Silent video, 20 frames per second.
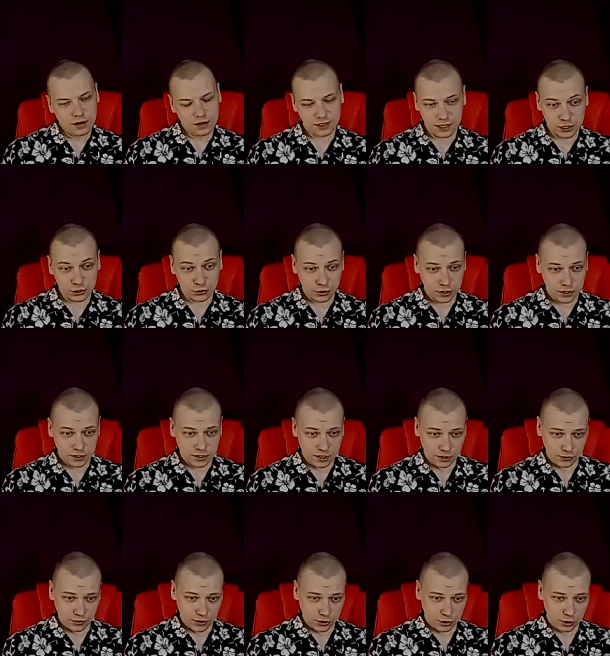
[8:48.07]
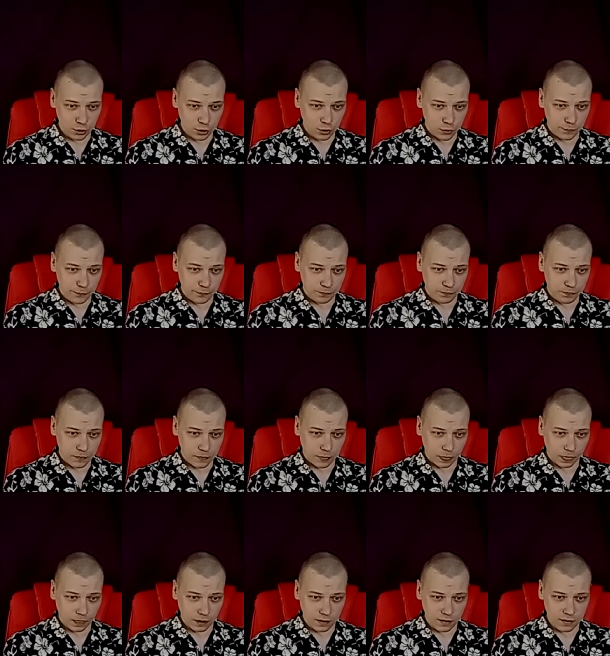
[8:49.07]
etc., etc. So
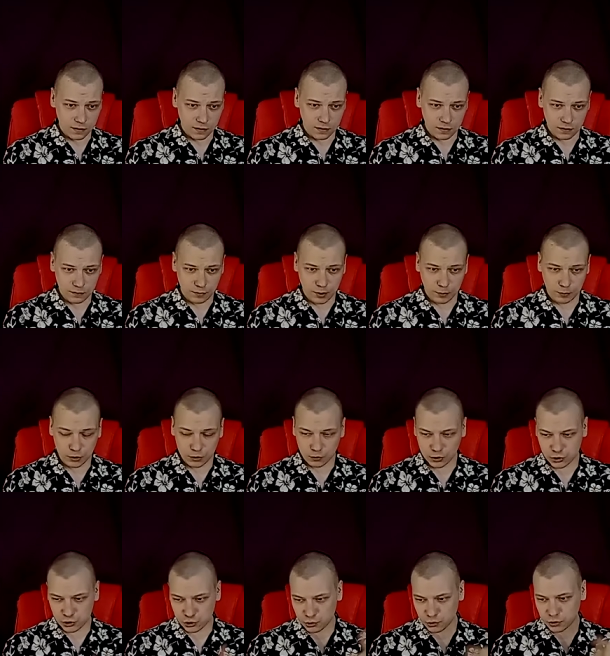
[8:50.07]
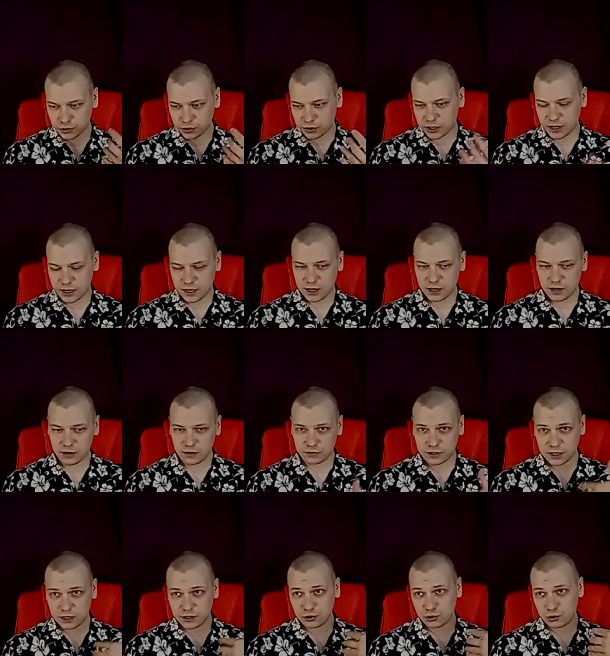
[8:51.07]
people with shorter hair
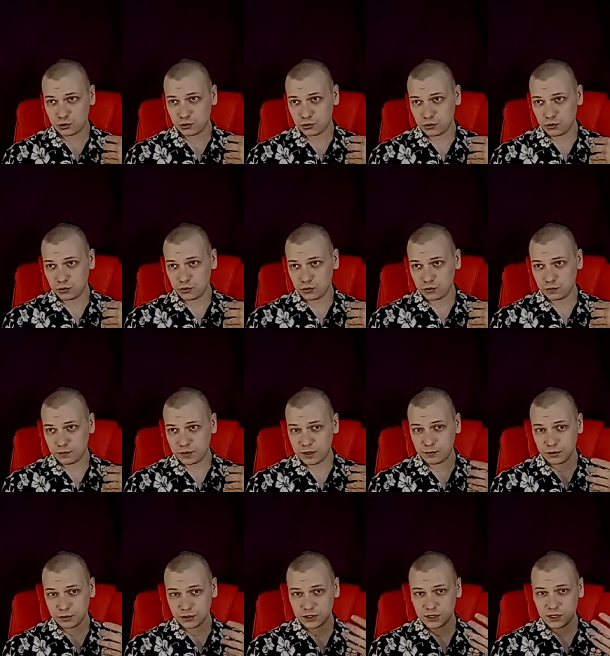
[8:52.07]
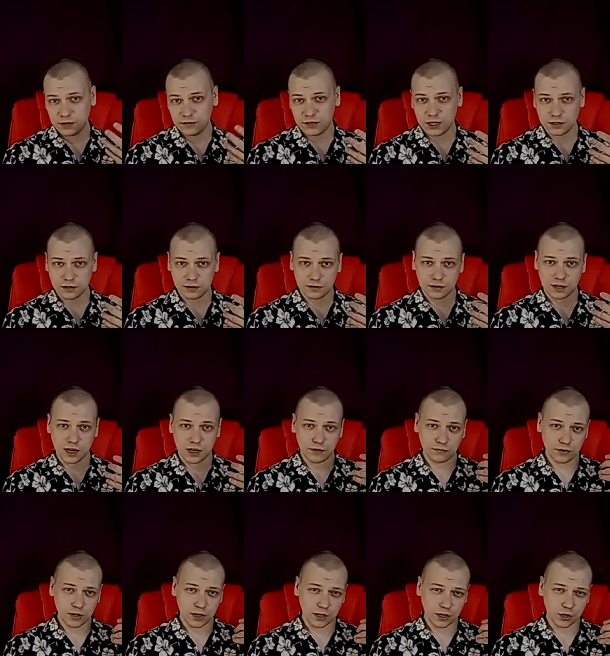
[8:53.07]
tend to be perceived as kind
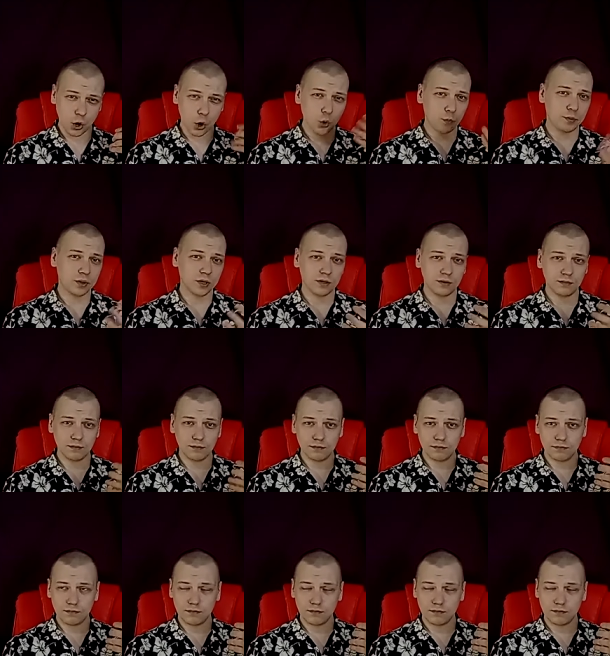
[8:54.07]
of like open,